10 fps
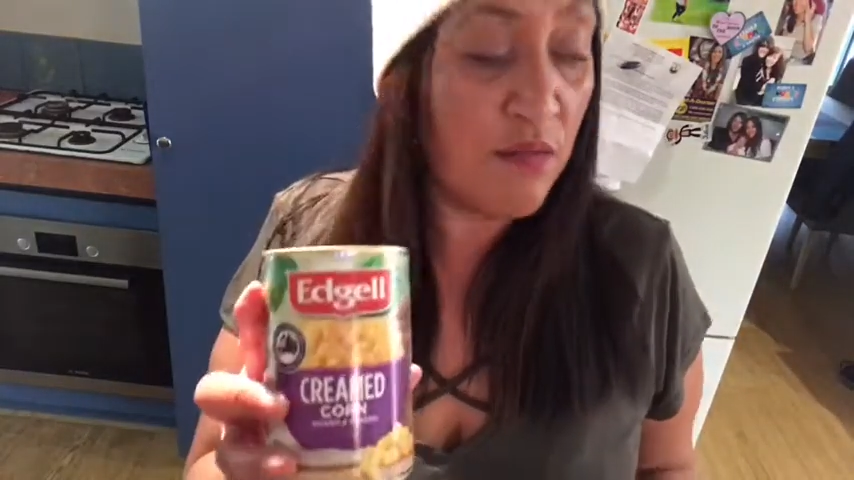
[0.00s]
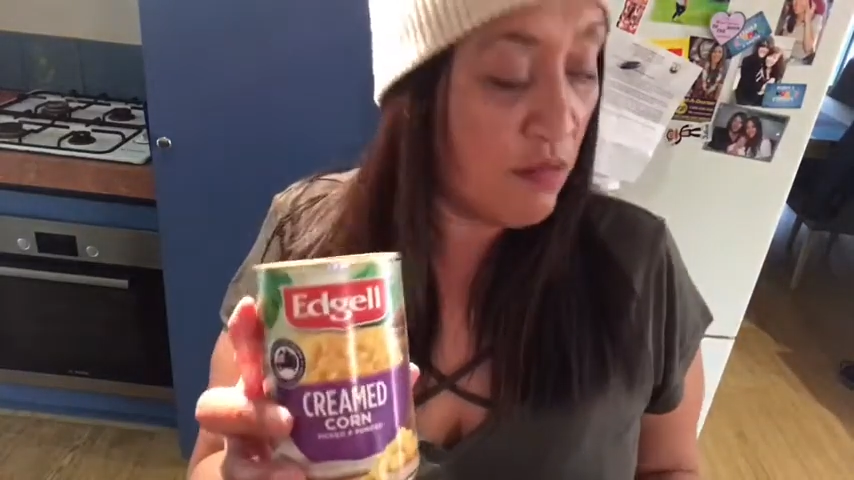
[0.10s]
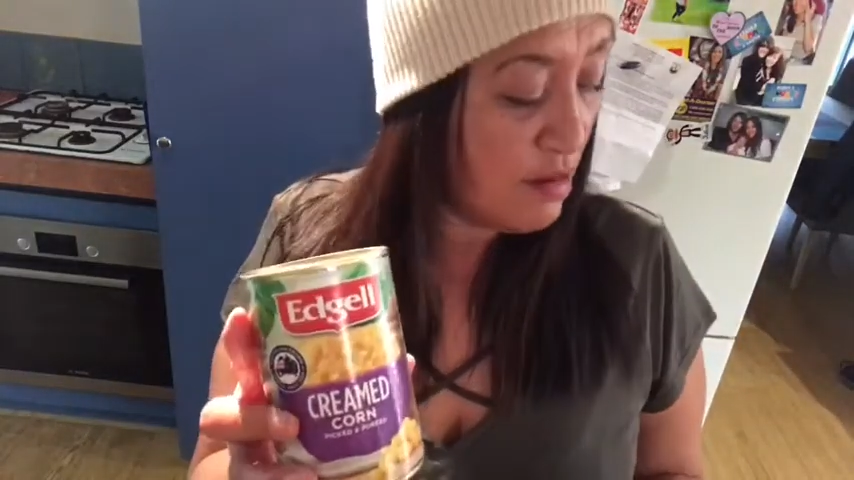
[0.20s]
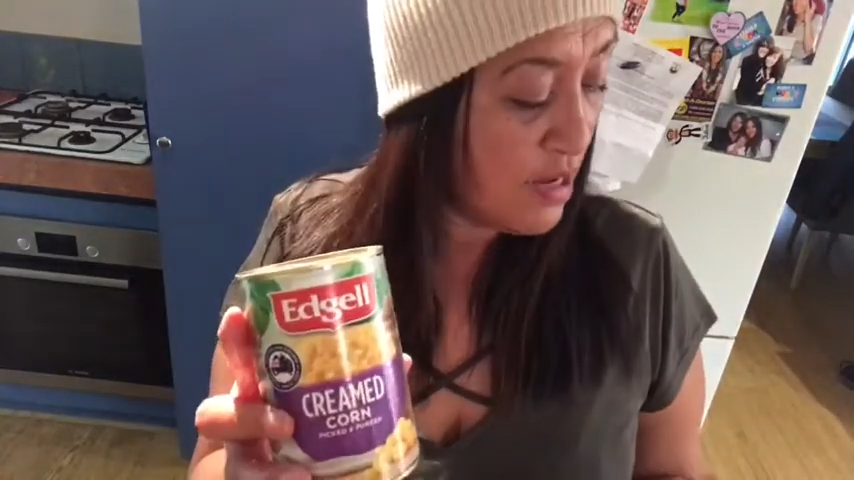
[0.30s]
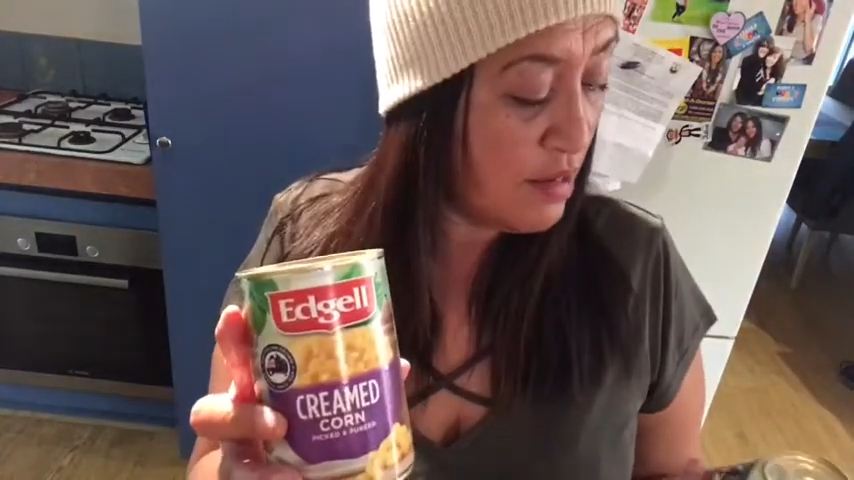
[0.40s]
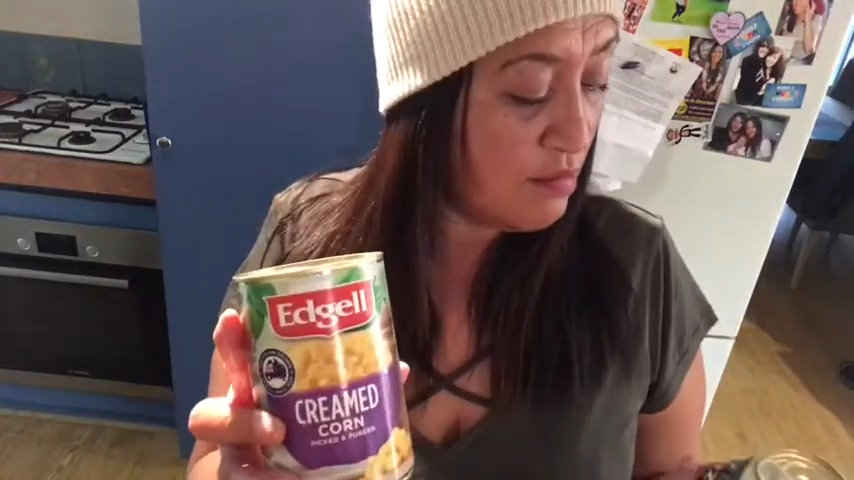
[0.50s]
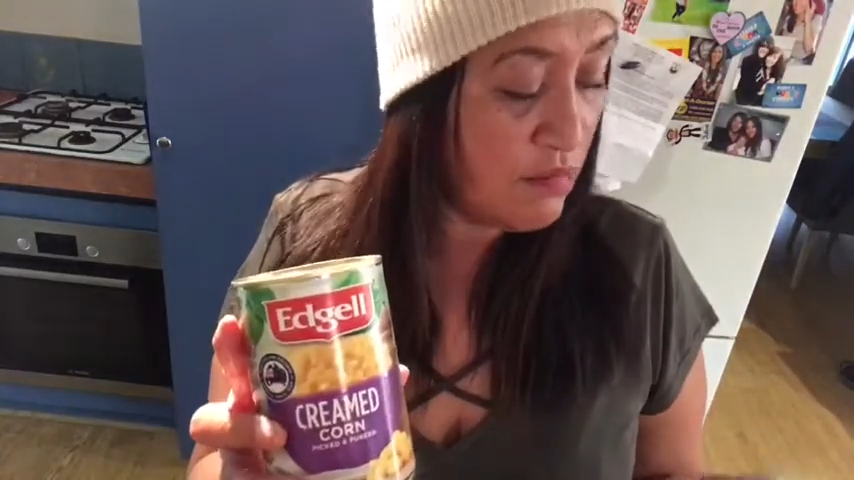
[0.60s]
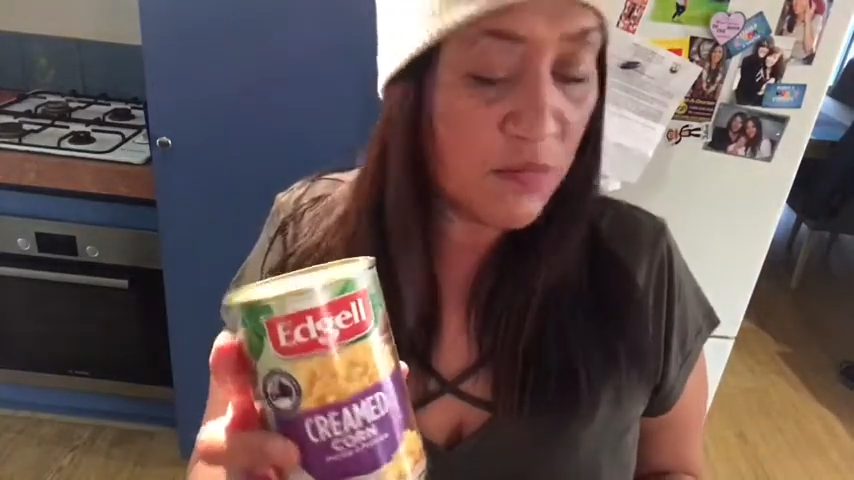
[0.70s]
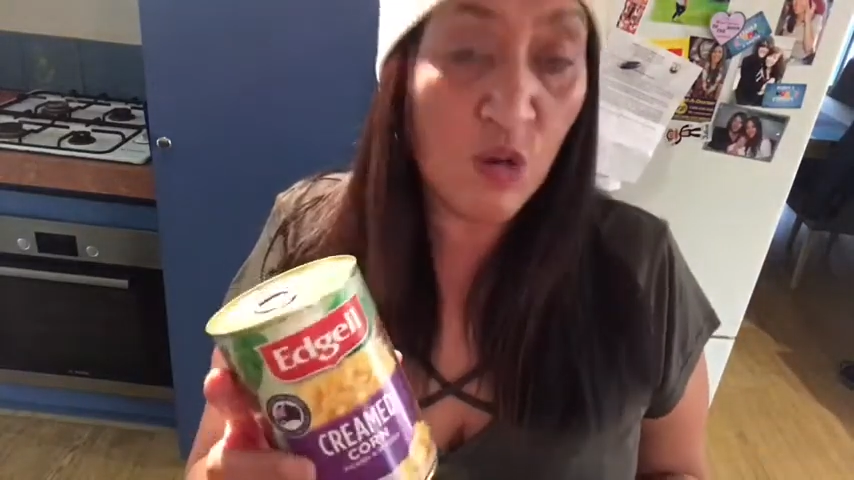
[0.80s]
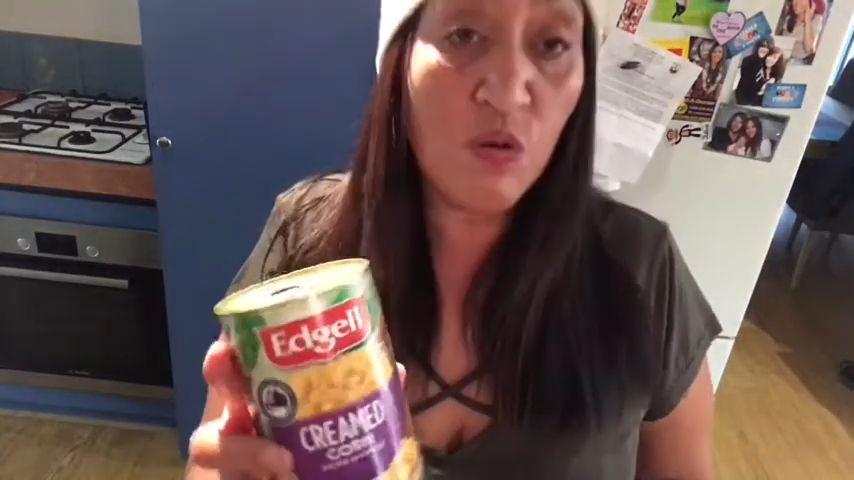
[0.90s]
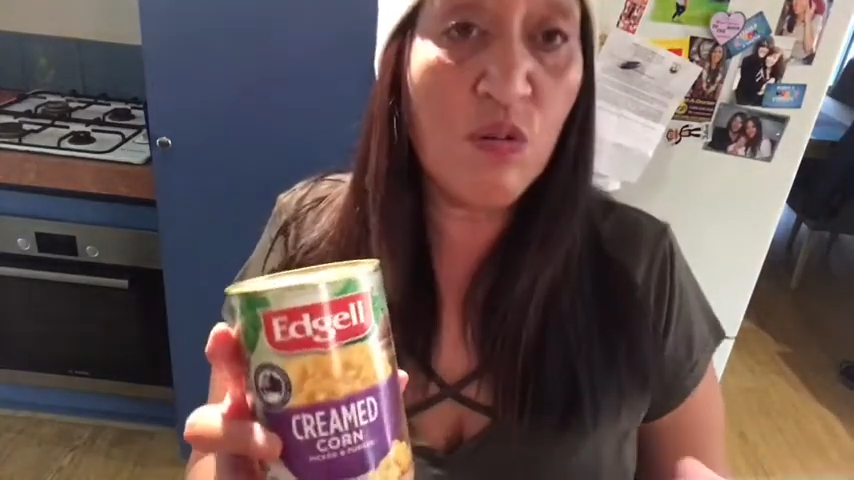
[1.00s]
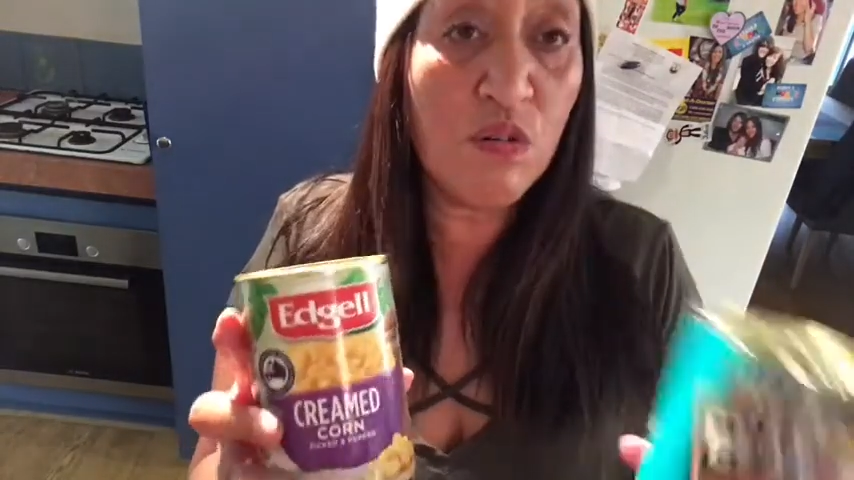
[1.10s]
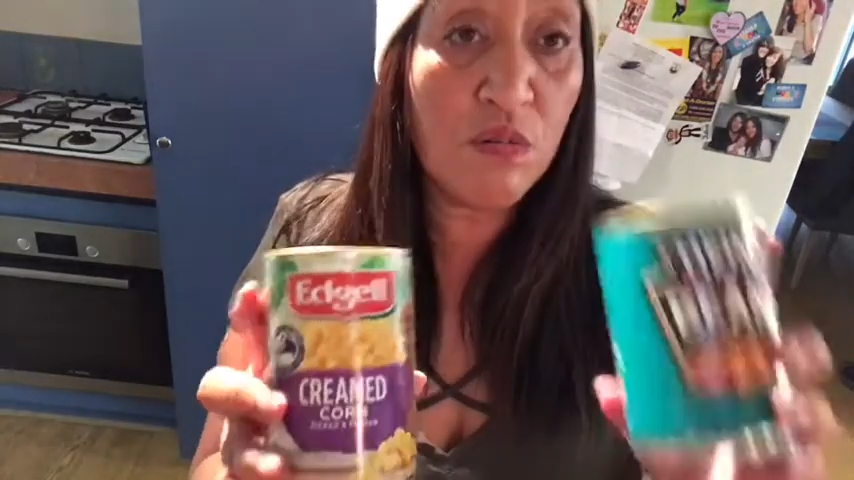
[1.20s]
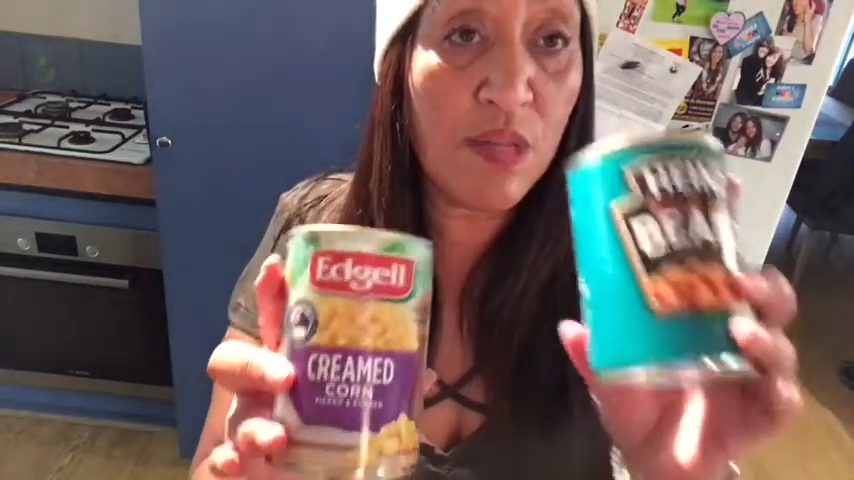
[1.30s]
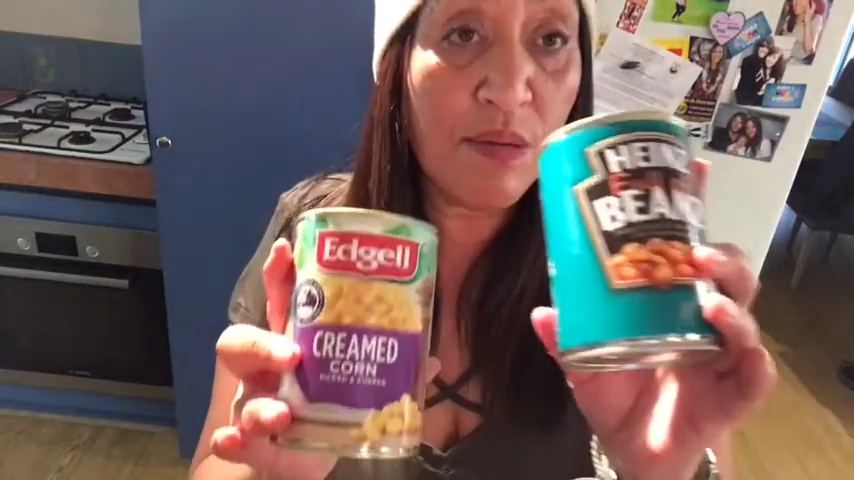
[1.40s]
cream
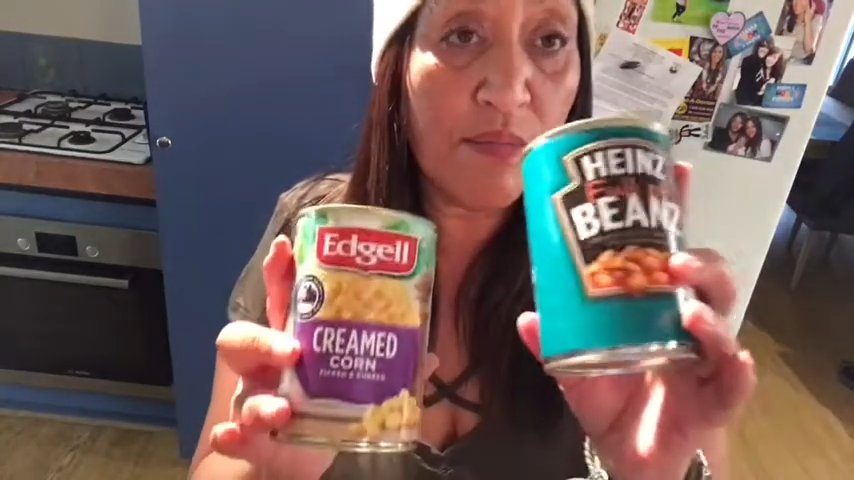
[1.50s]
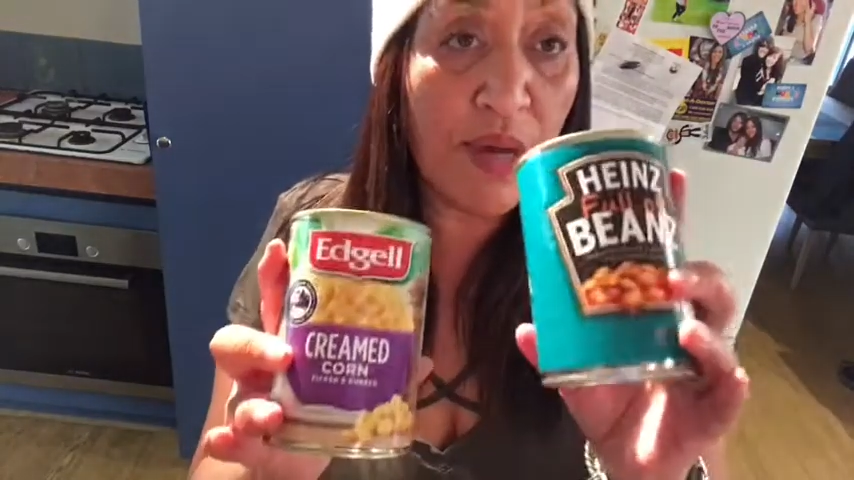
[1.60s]
corn and